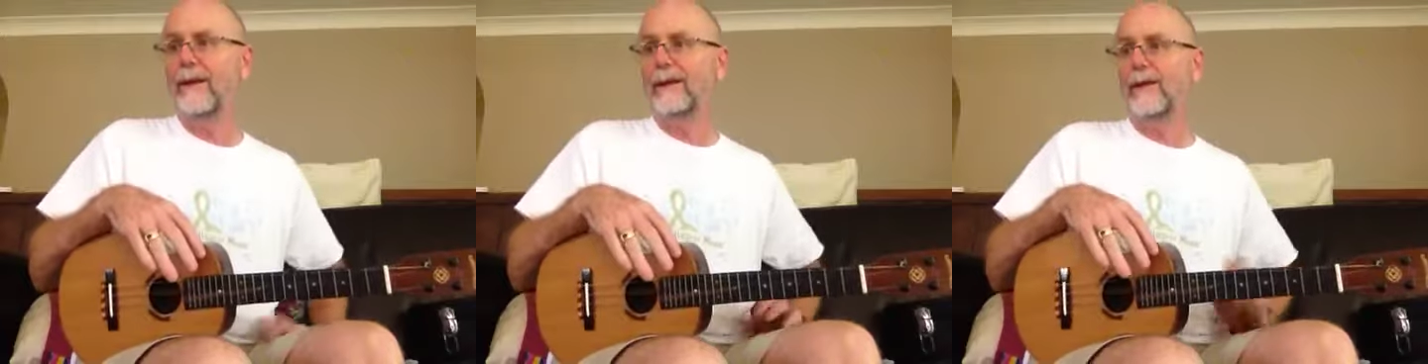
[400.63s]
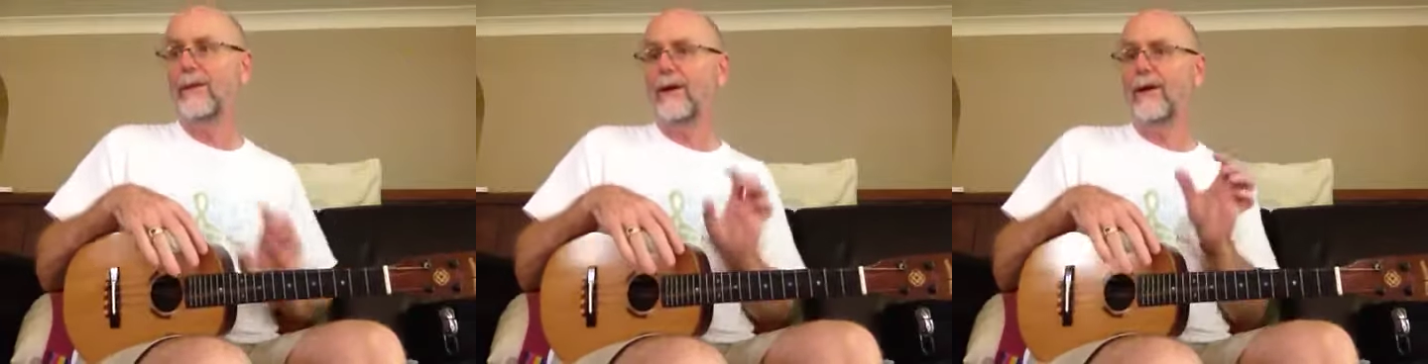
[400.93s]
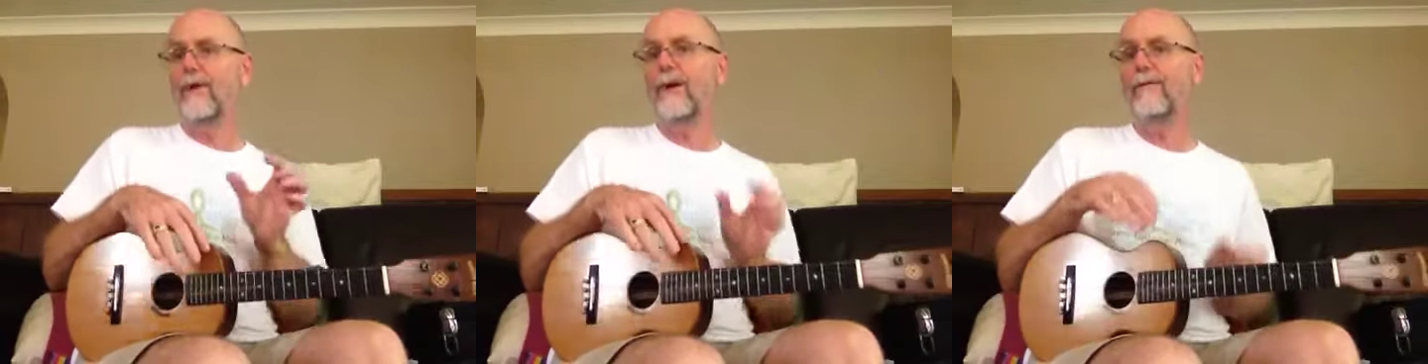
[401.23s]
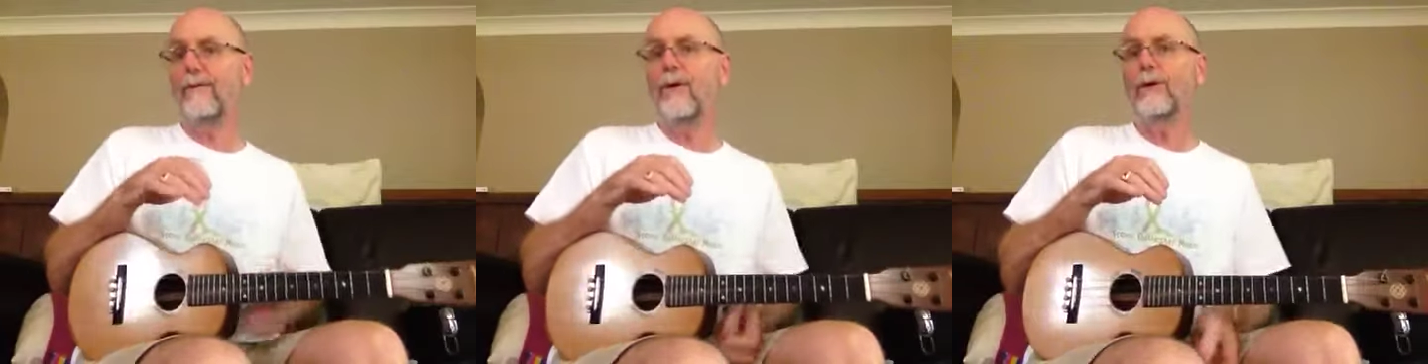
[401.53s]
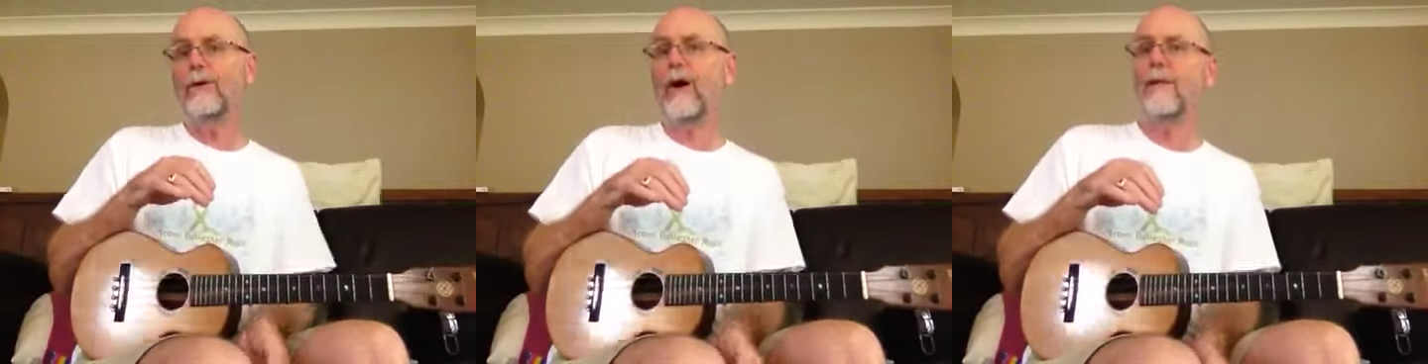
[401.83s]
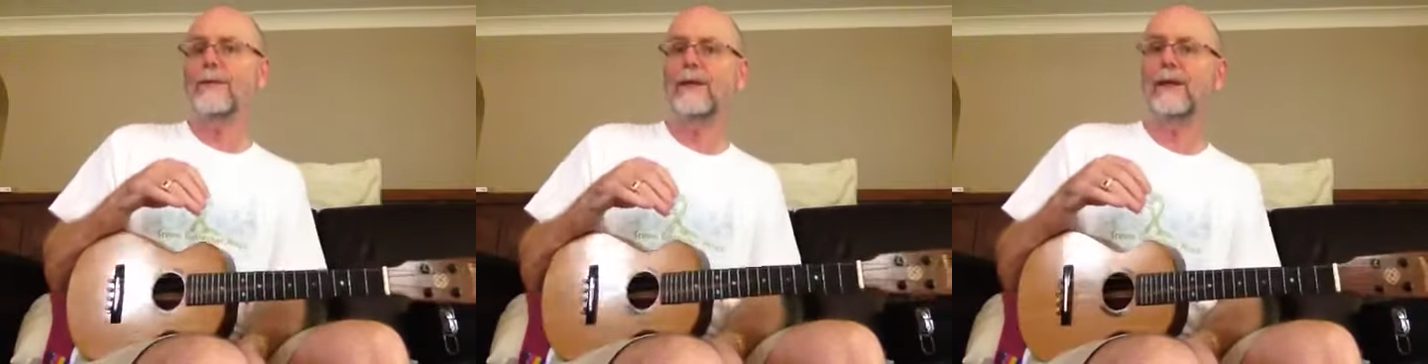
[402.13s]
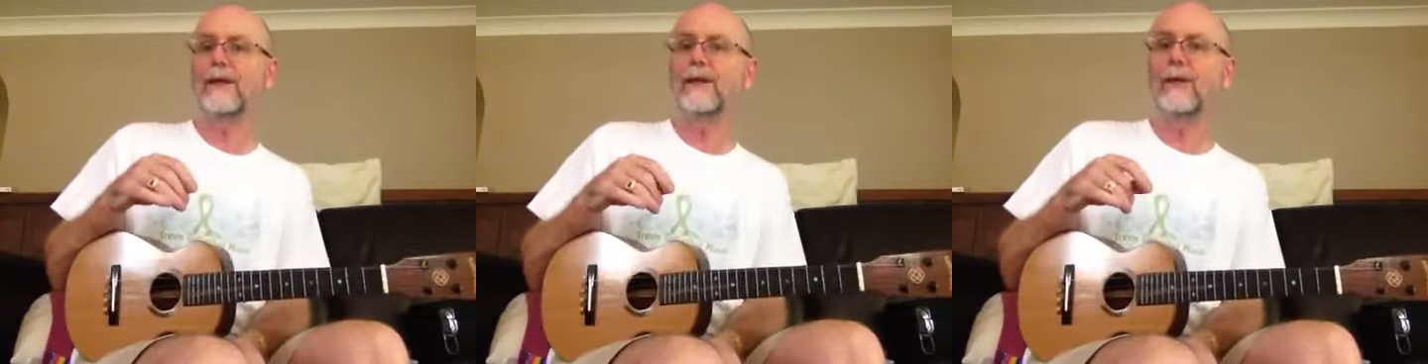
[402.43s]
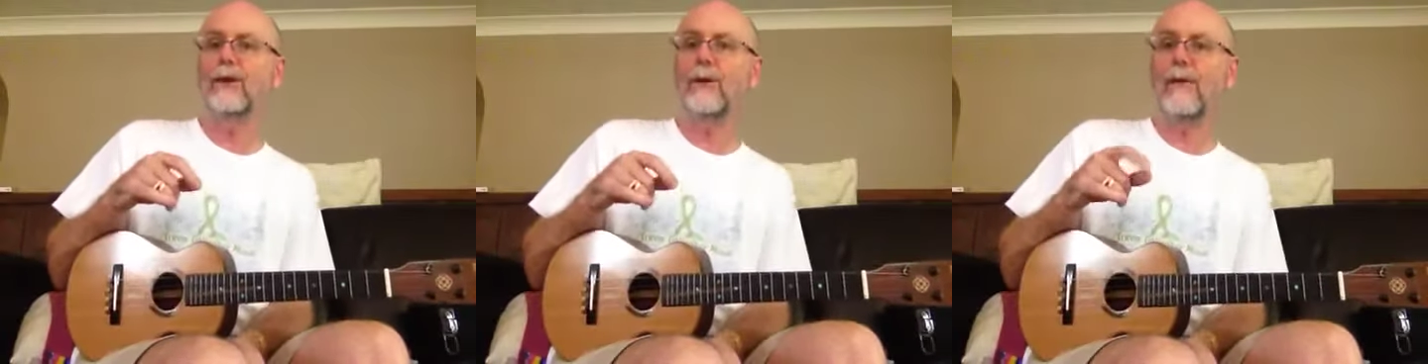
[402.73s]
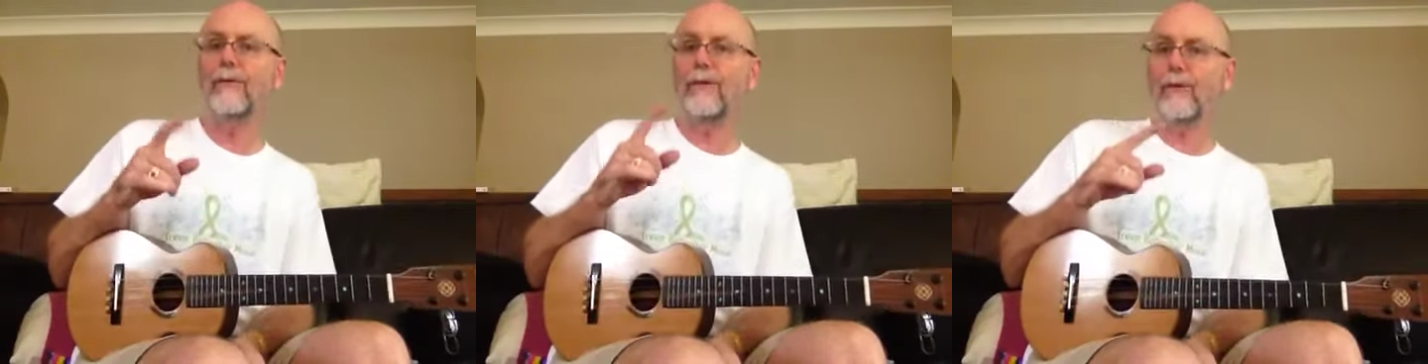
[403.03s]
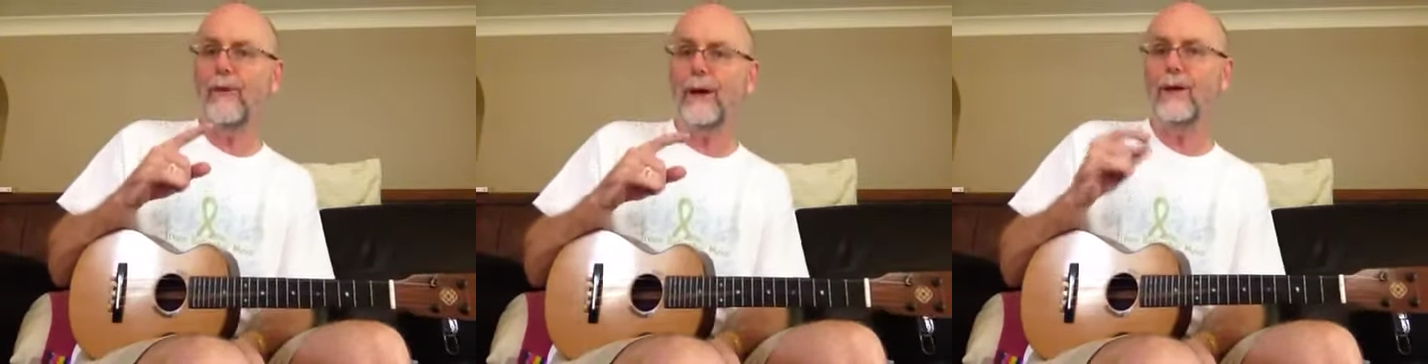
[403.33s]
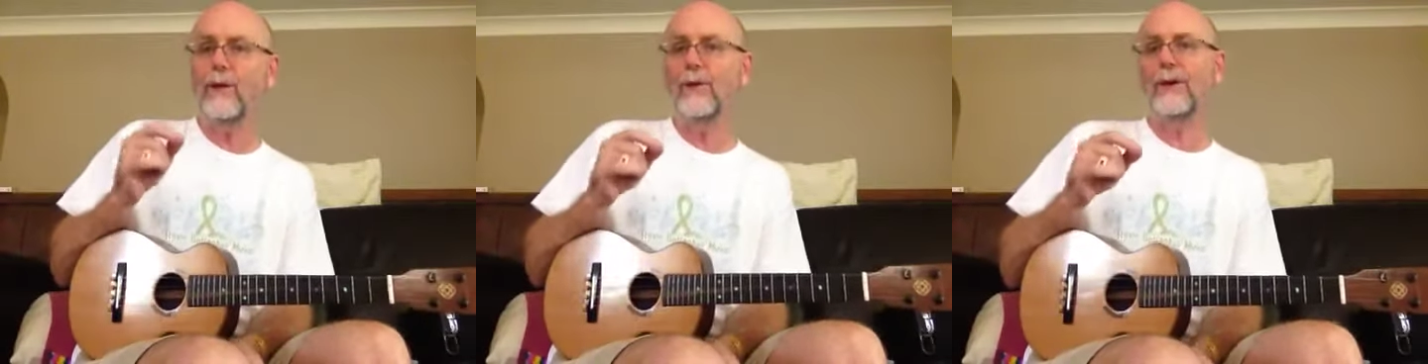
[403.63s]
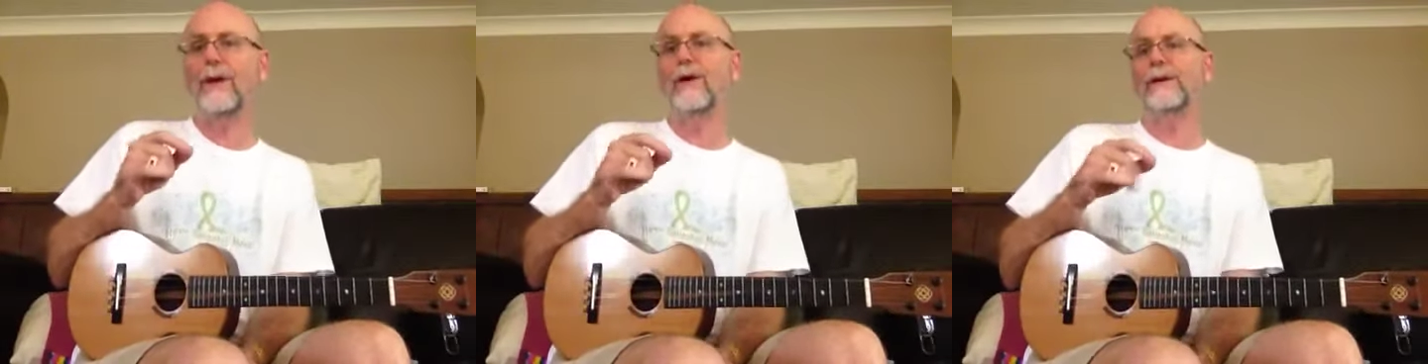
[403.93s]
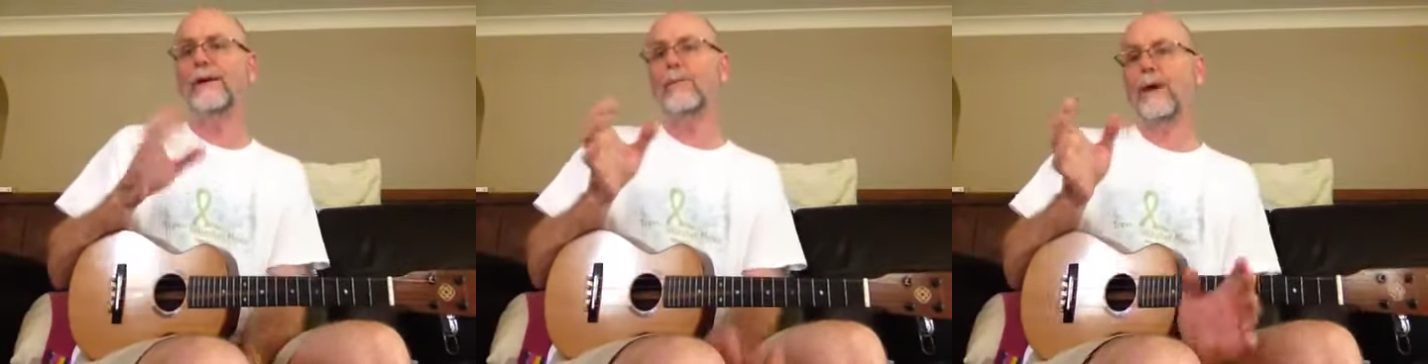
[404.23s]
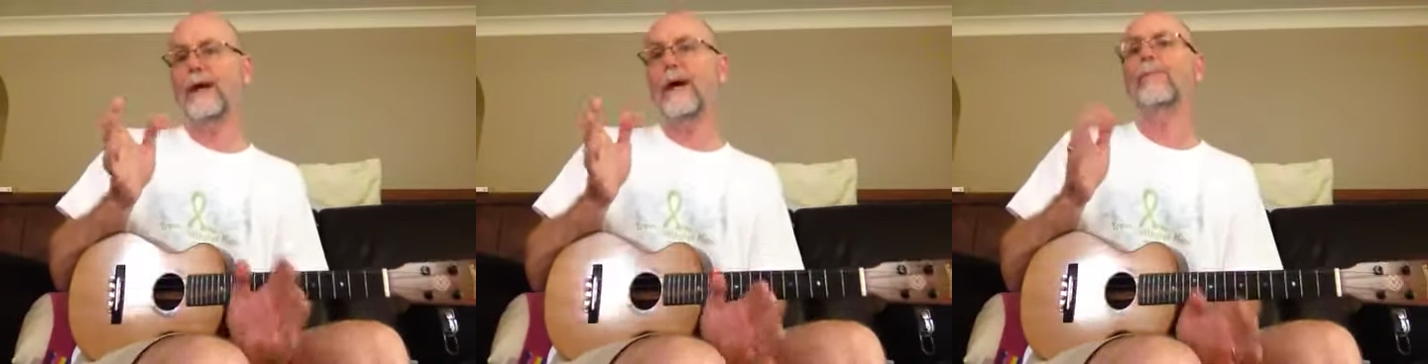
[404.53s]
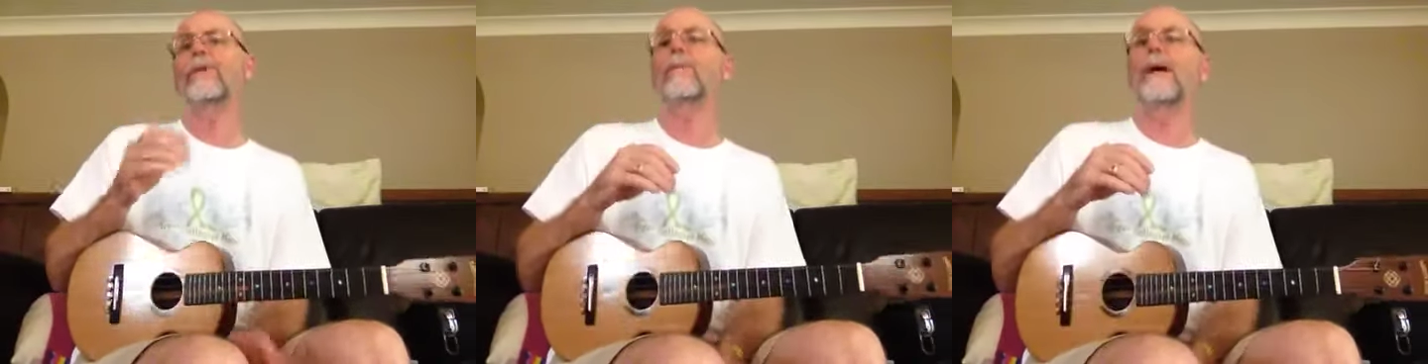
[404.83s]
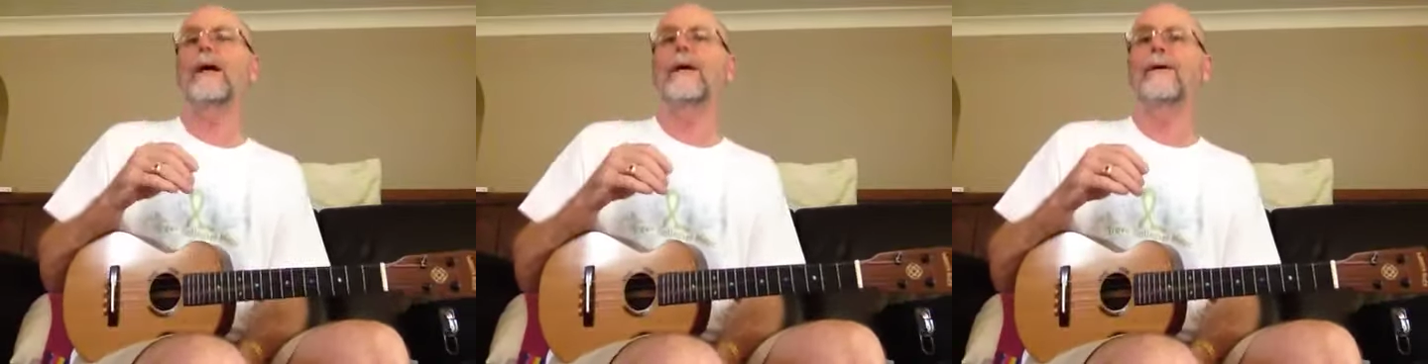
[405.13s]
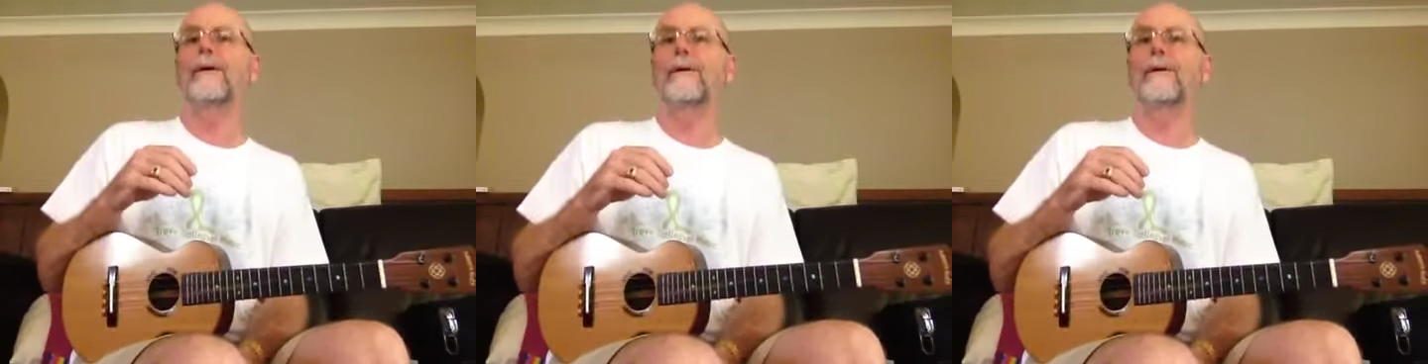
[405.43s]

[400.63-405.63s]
So in a 3/4 time signature, you have 3 quarter notes that make up the bar.